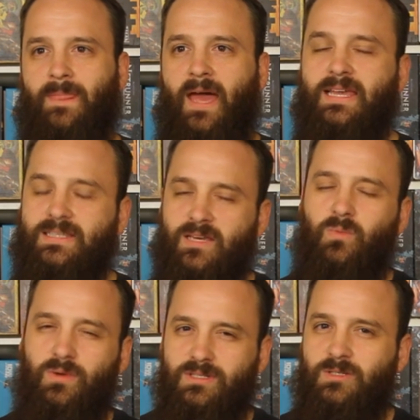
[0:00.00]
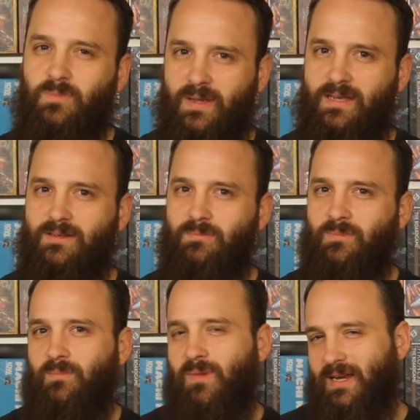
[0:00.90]
I guess I would
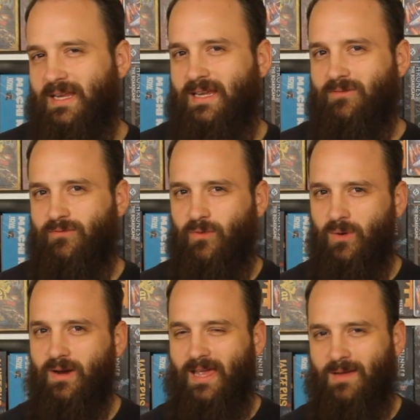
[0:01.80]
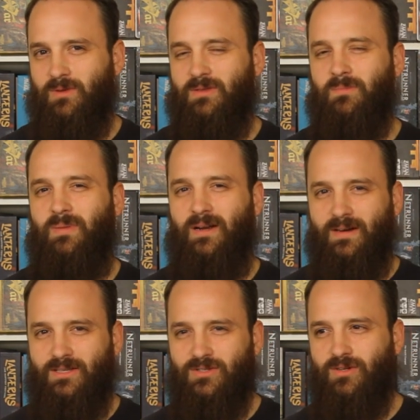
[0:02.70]
spend money for a game with a
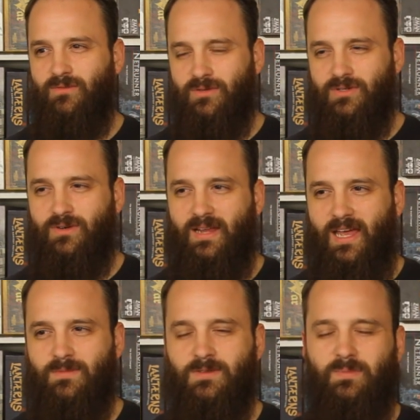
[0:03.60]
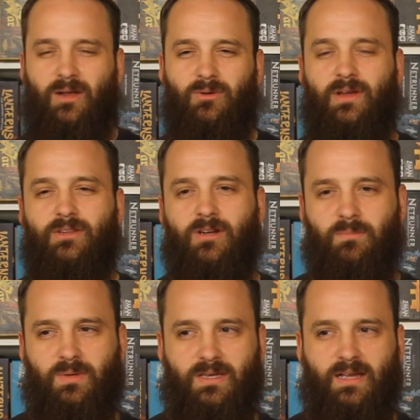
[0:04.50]
better insert for certain games, but I would rather
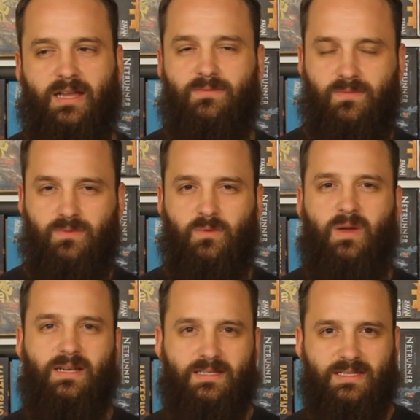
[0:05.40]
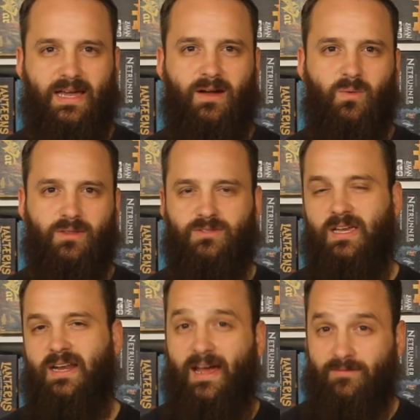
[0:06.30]
it be kind of the way it is now, where there's
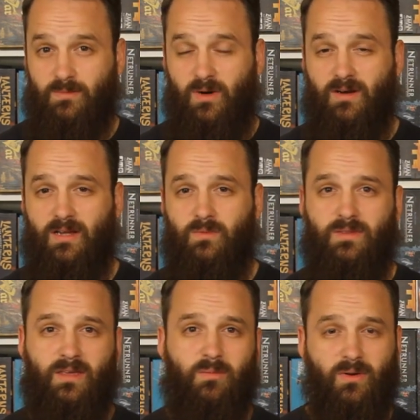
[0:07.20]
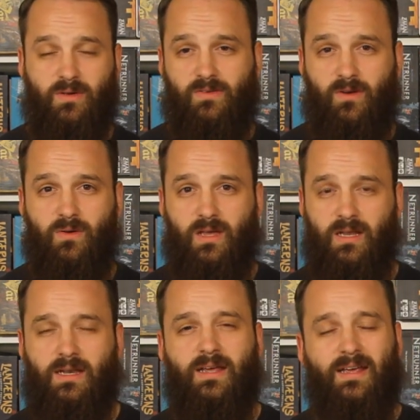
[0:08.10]
like an aftermarket with like broken
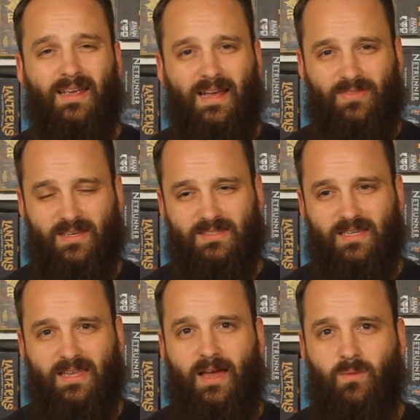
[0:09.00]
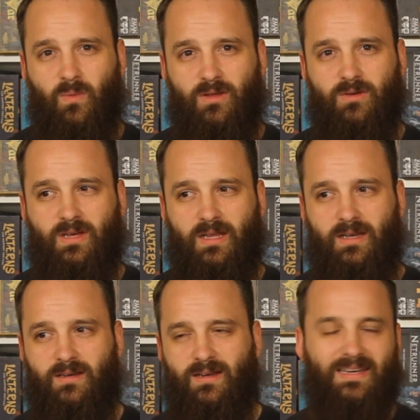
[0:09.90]
token and things like that, where you
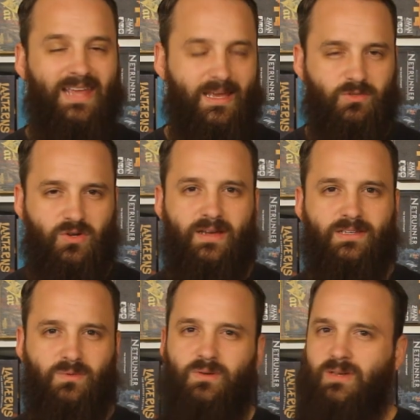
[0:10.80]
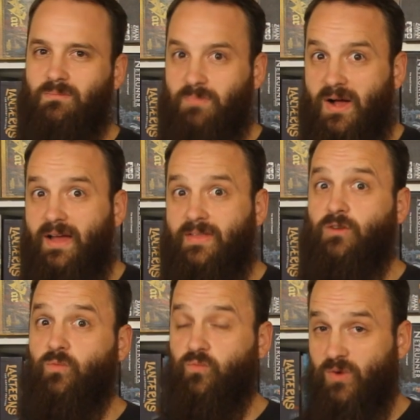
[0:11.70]
can, and game trays where you can buy
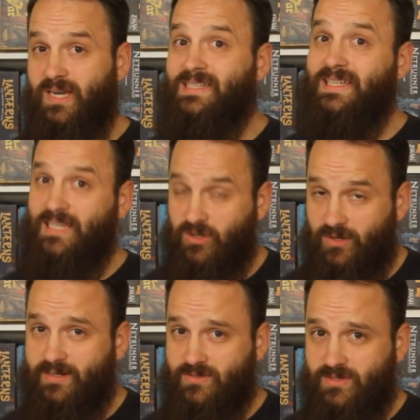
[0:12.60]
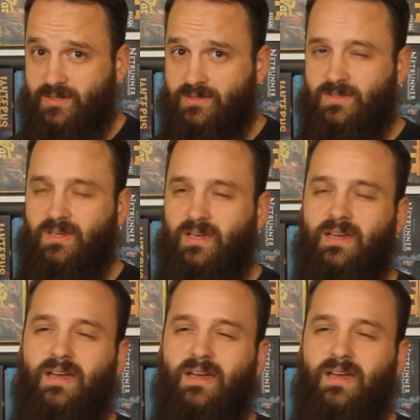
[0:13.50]
like really good inserts.